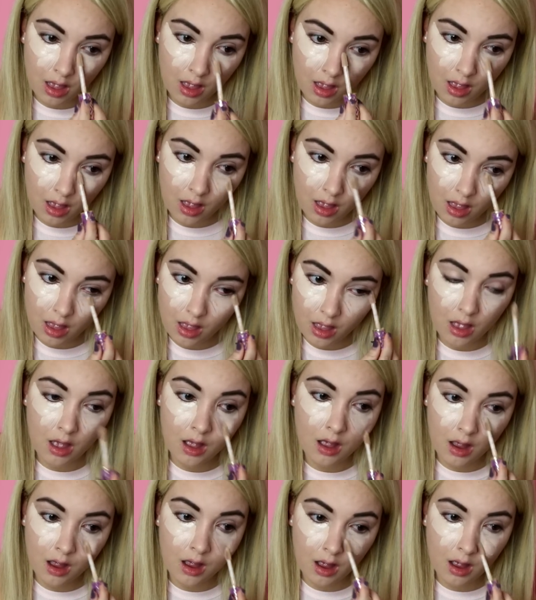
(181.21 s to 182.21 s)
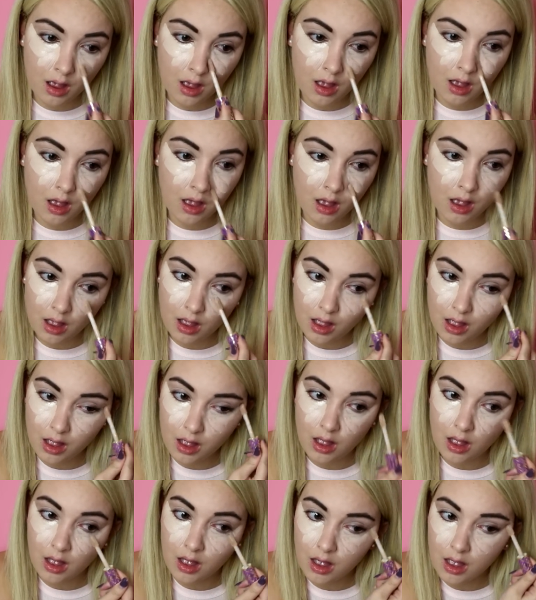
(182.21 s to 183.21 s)
And then I'm just going to use the
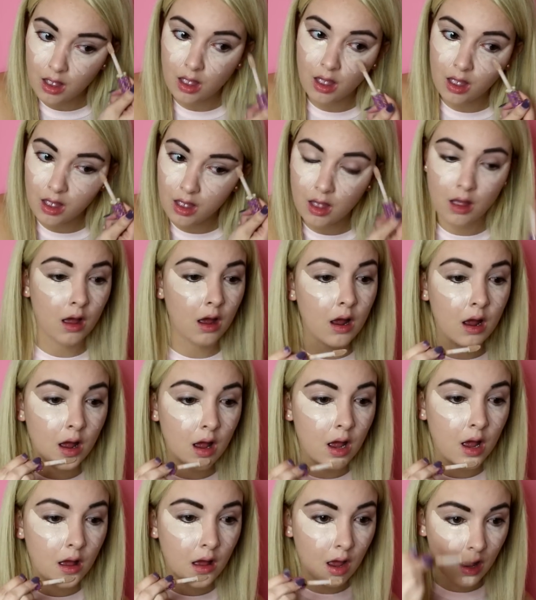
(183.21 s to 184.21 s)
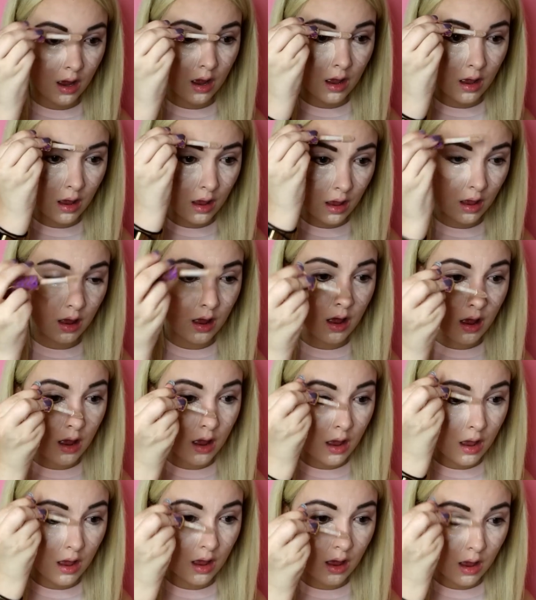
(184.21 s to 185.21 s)
Shape Tape on the rest of my face,
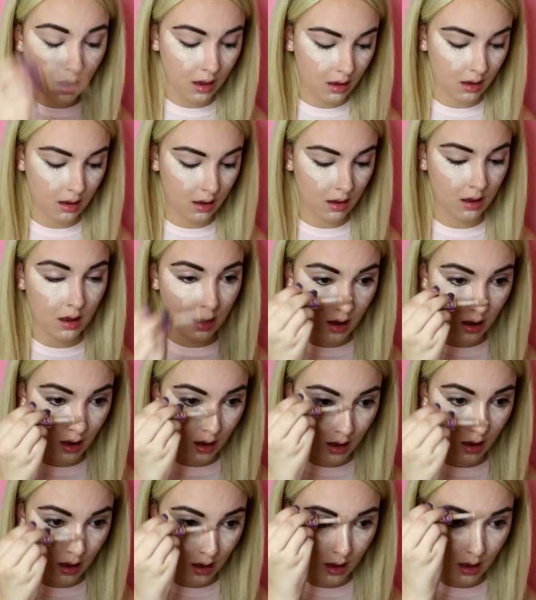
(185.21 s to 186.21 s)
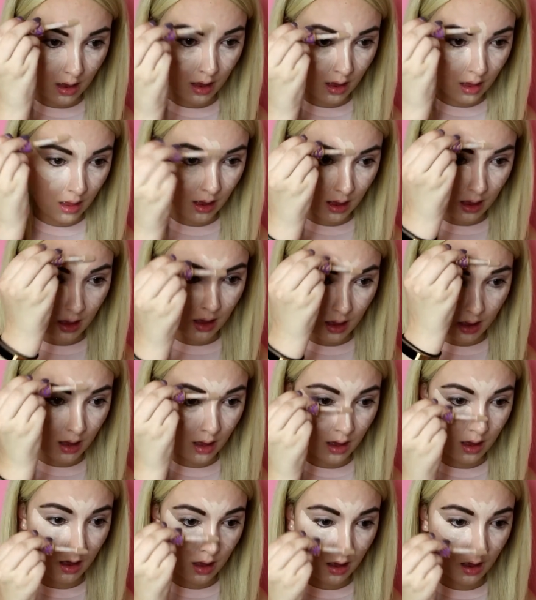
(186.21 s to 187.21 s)
anywhere that I have kind of dark
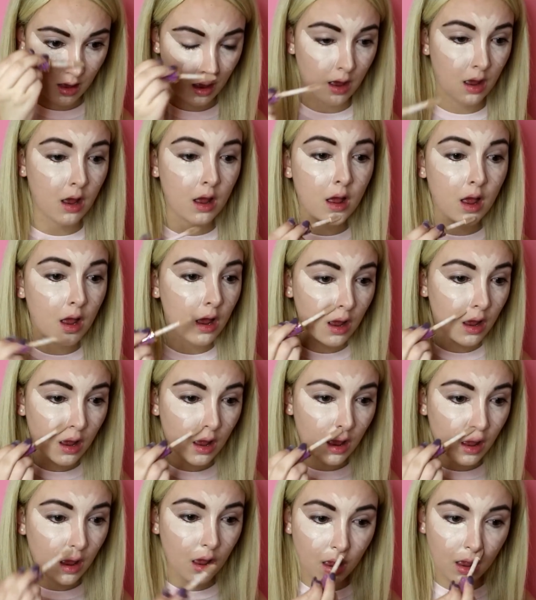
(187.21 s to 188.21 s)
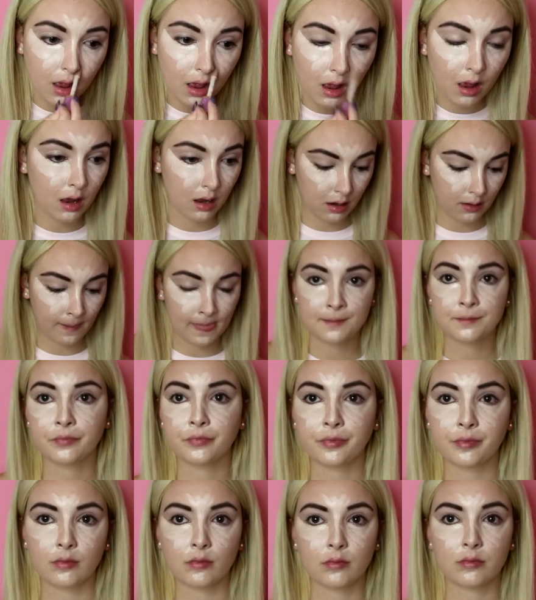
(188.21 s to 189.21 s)
circles or redness. Today is
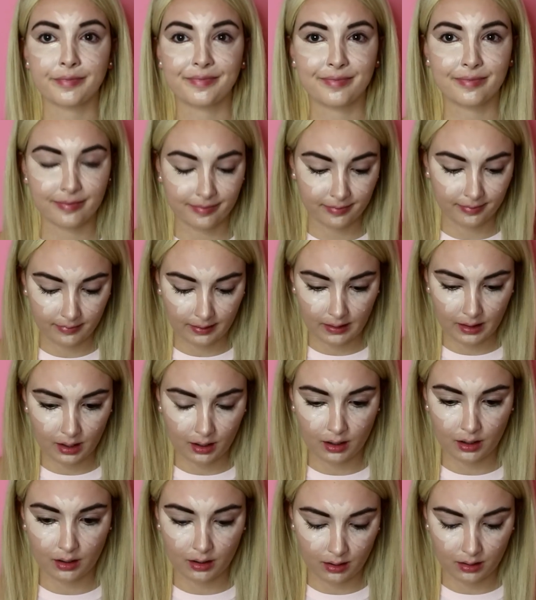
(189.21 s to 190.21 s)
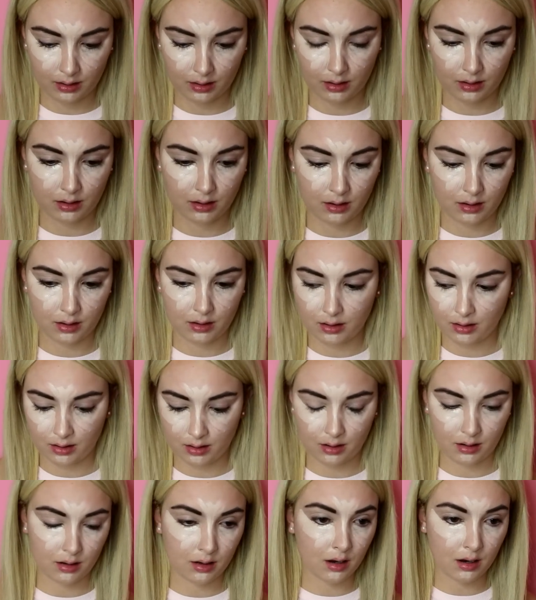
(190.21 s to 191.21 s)
actually the first day I
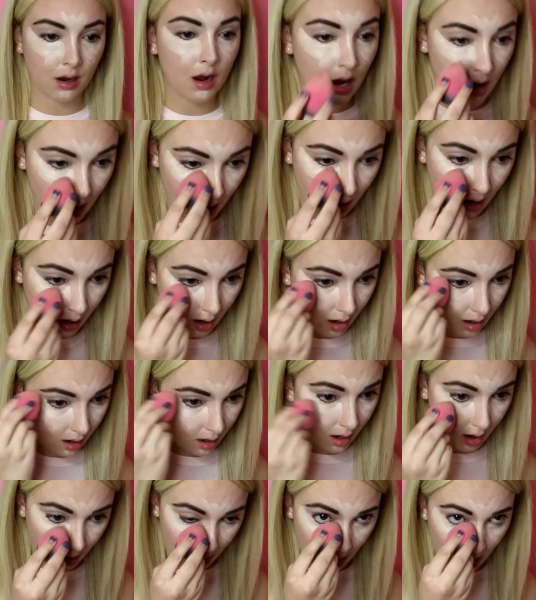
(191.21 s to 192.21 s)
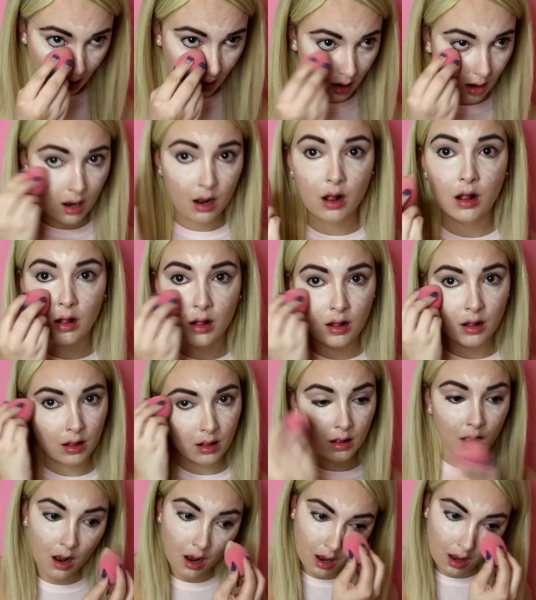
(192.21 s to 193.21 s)
used Shape Tape, and I am
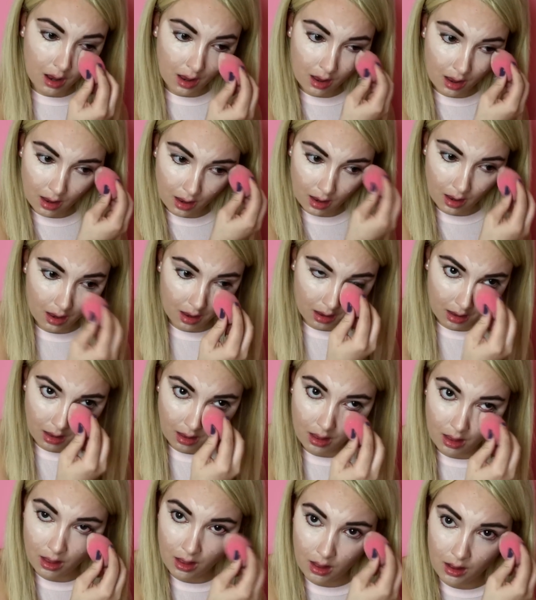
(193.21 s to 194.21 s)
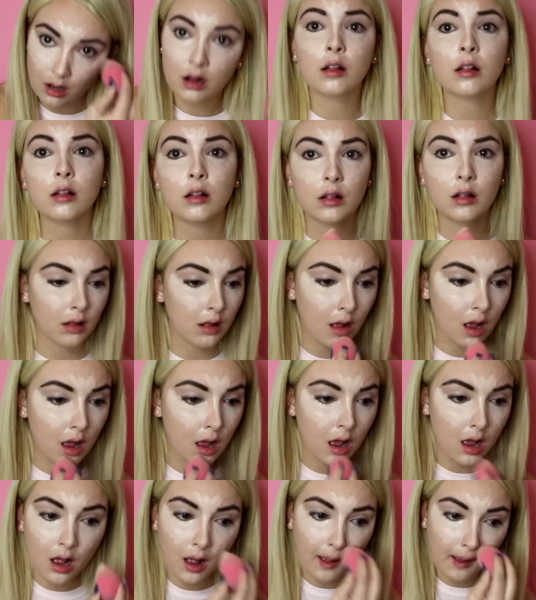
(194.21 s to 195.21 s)
seriously in love with it. I
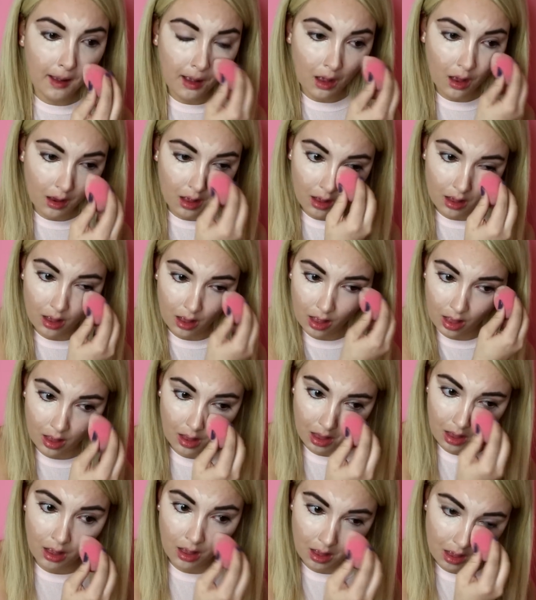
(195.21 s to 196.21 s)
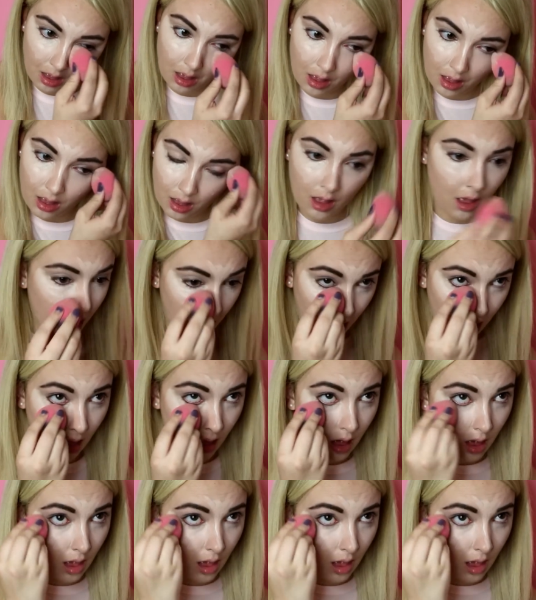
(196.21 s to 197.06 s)
don't know how I lived this long without it.